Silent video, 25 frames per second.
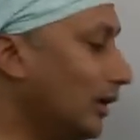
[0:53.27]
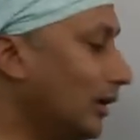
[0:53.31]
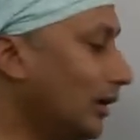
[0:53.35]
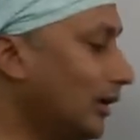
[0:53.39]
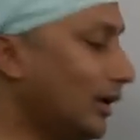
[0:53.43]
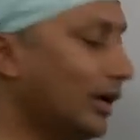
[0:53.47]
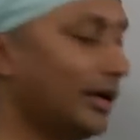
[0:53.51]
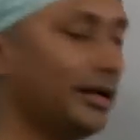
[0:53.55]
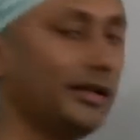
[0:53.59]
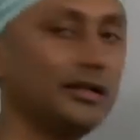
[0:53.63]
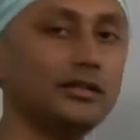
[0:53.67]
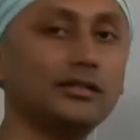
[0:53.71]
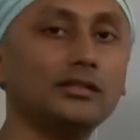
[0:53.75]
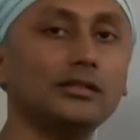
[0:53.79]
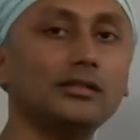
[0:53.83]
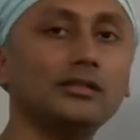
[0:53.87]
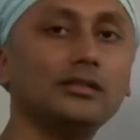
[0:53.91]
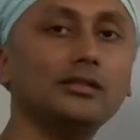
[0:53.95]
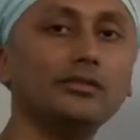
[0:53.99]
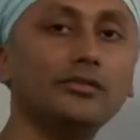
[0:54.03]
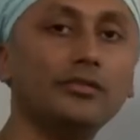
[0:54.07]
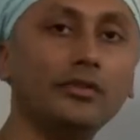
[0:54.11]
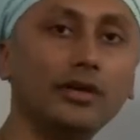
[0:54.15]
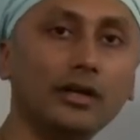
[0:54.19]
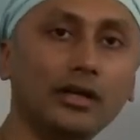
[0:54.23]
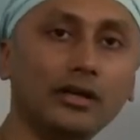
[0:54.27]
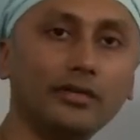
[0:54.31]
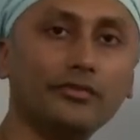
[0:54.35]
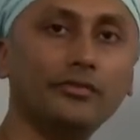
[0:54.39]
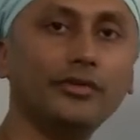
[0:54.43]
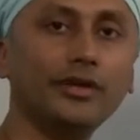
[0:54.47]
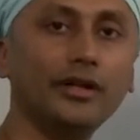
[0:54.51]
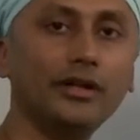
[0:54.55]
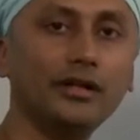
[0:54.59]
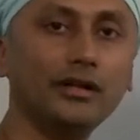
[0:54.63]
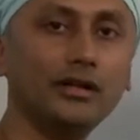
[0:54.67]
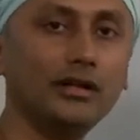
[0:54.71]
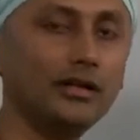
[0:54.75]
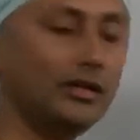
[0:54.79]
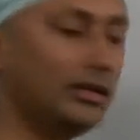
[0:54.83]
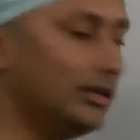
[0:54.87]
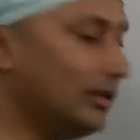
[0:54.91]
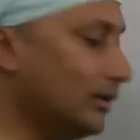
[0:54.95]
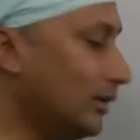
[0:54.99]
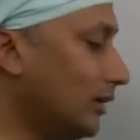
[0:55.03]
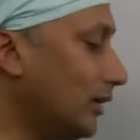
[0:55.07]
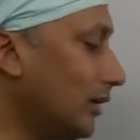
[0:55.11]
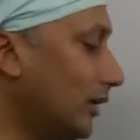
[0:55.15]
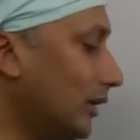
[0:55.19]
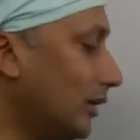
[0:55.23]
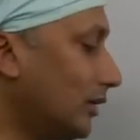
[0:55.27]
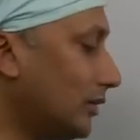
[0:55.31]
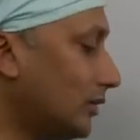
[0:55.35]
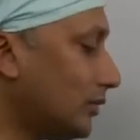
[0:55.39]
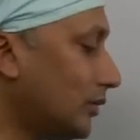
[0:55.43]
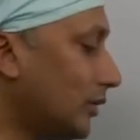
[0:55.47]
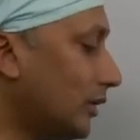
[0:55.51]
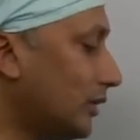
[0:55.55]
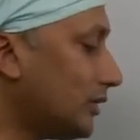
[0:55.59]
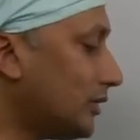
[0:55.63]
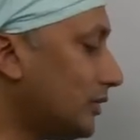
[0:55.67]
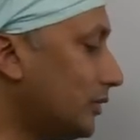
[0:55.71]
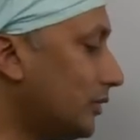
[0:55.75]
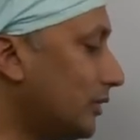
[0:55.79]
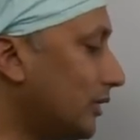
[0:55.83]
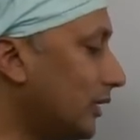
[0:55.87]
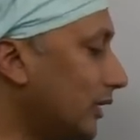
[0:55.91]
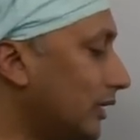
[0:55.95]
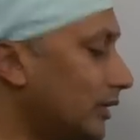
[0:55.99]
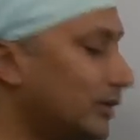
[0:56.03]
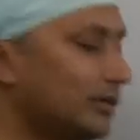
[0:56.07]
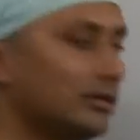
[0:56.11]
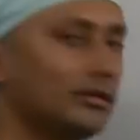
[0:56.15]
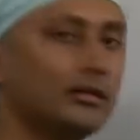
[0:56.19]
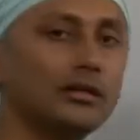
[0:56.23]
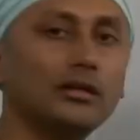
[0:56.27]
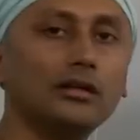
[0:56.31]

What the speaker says: cataract surgery very early so as to treat